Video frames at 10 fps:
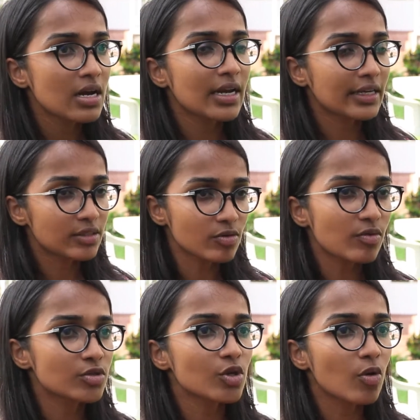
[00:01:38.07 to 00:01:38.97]
like it's
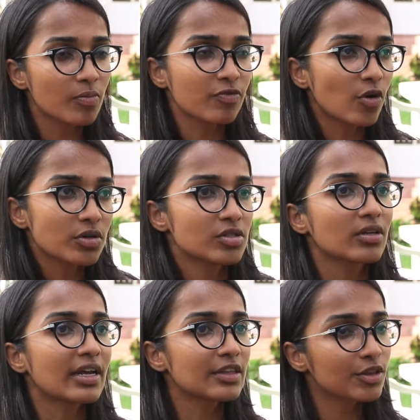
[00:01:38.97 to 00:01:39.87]
so focused on
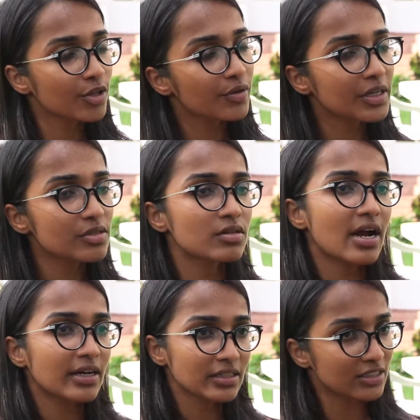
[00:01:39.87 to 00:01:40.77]
like theories or
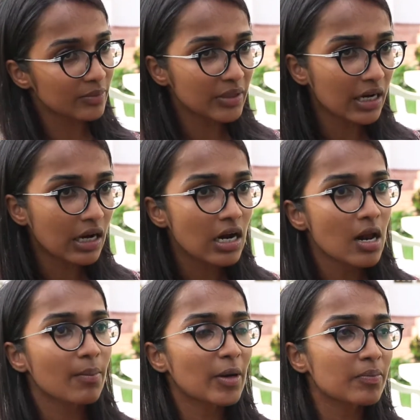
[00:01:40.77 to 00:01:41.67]
academia,
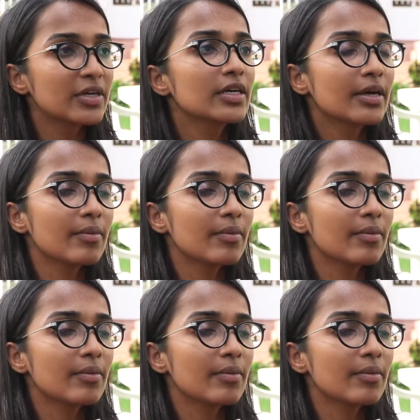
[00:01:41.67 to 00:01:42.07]
but being